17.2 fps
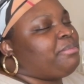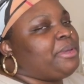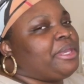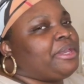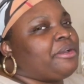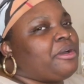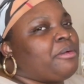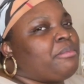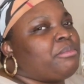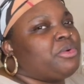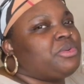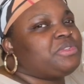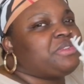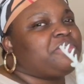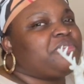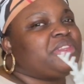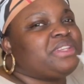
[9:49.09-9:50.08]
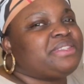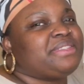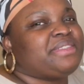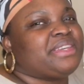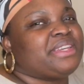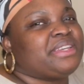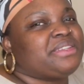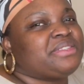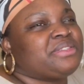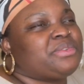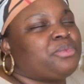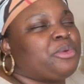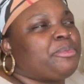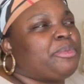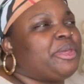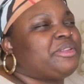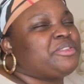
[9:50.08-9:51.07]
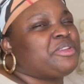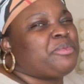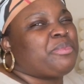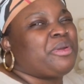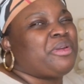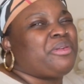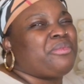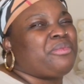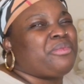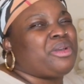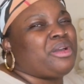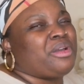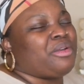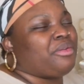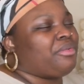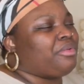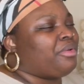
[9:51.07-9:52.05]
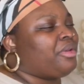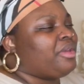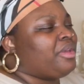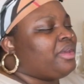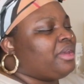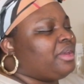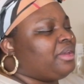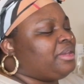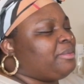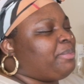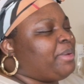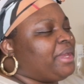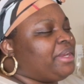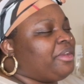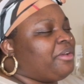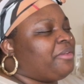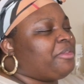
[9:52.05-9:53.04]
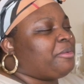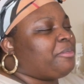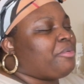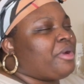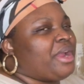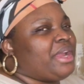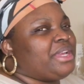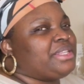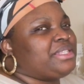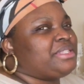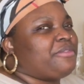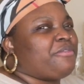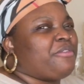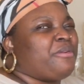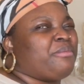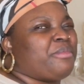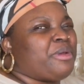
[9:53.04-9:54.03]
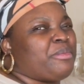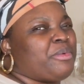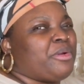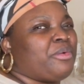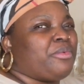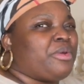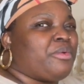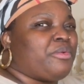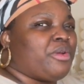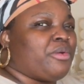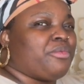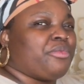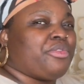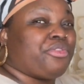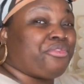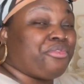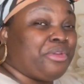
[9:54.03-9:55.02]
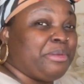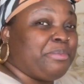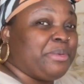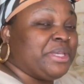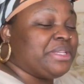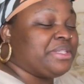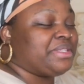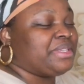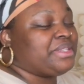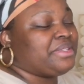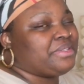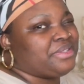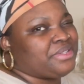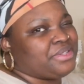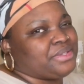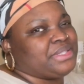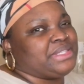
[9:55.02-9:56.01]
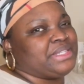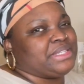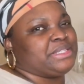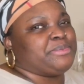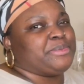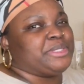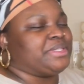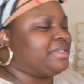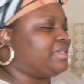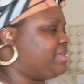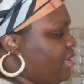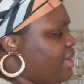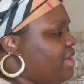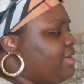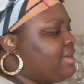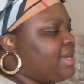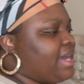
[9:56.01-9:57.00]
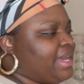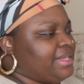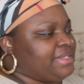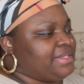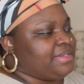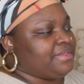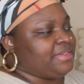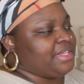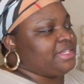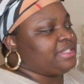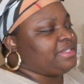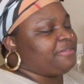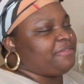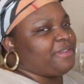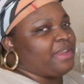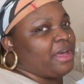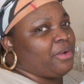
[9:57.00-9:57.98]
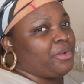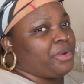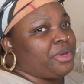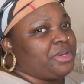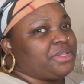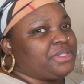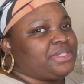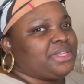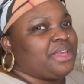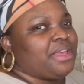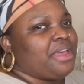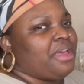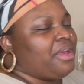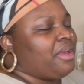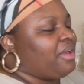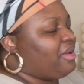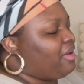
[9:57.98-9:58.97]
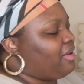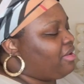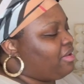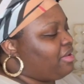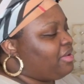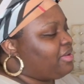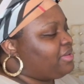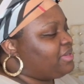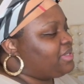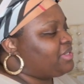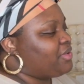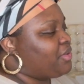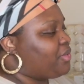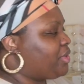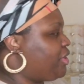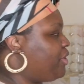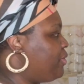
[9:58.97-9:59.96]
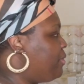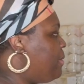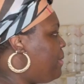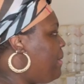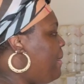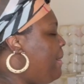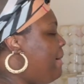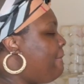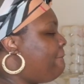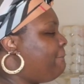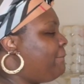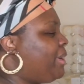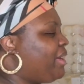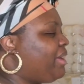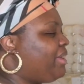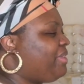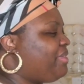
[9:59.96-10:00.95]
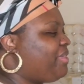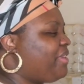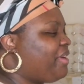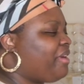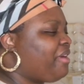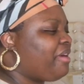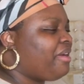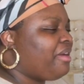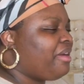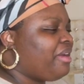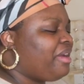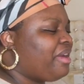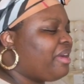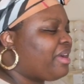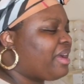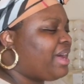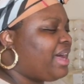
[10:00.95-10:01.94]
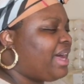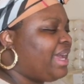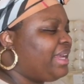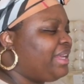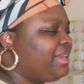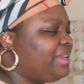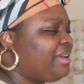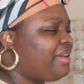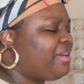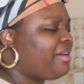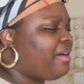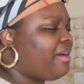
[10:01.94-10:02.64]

pick up most of these things. We picked up, uh, depending on the price, from about around three pieces to six pieces. Guys, these flowers, ah, so cute. But they're kind of,